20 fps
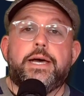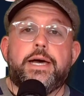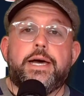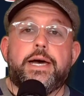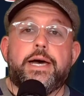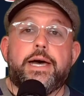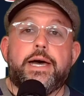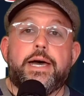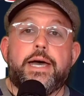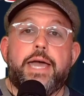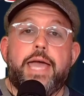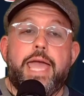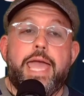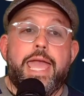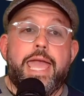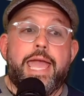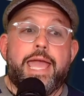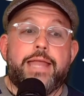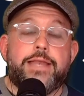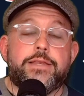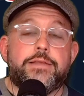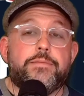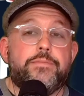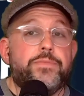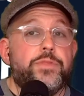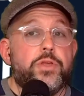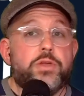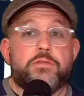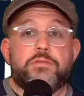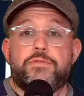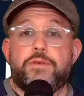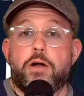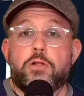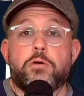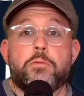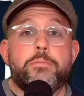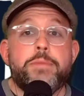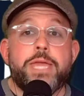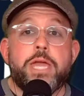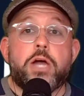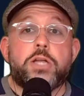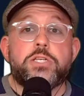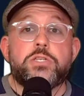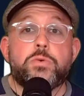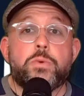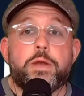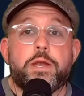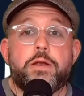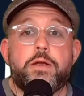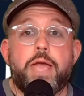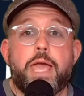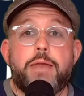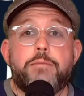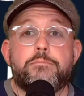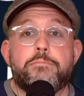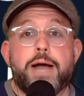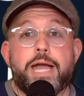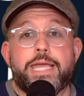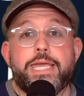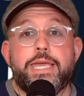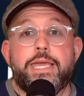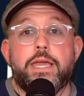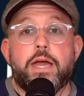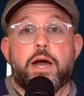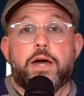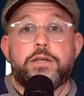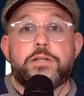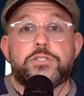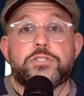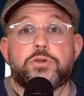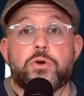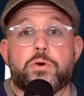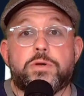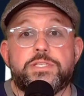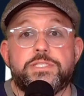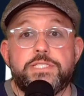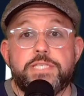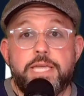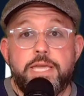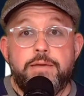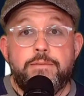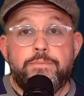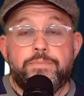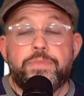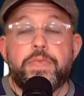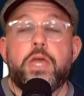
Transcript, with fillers: Uh, and you can follow me on Twitter at Mikey underscore C.